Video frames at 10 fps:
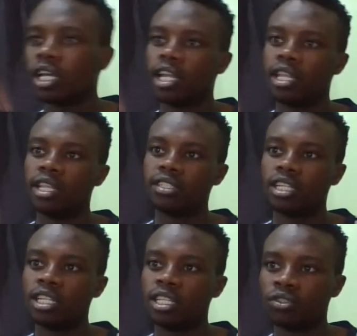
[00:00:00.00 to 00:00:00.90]
And this
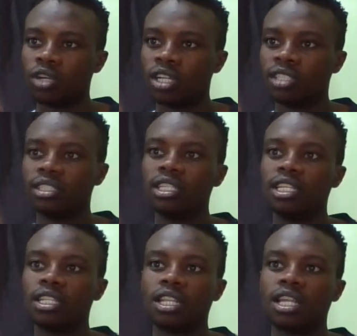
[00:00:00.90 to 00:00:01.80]
trade, as you can see,
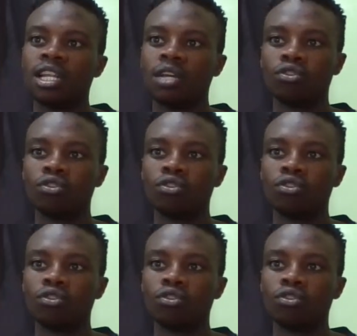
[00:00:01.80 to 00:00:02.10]
it turned out